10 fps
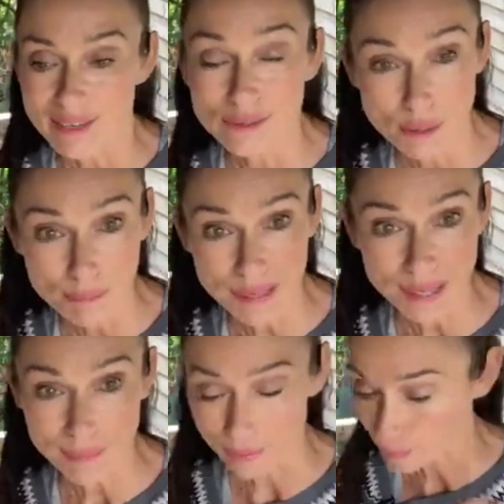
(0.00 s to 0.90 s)
Now, some
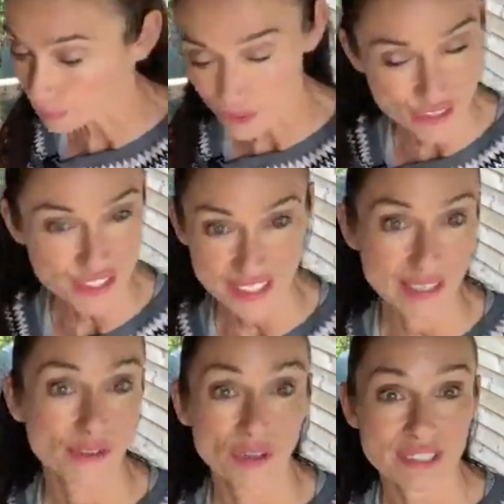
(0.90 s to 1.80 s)
people brush the
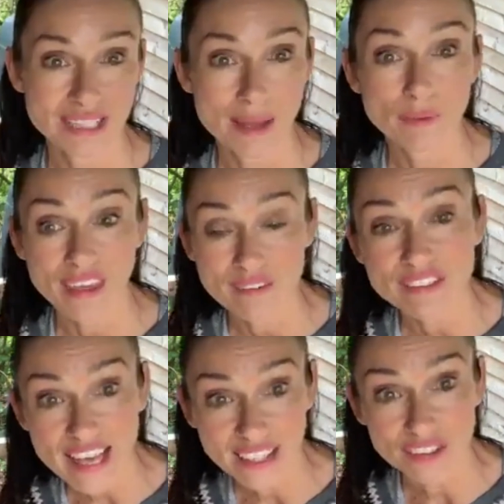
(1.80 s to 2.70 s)
teeth all the time, but they
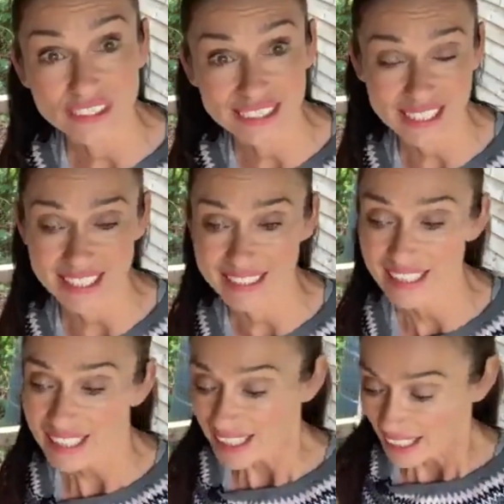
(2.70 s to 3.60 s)
have yellow teeth.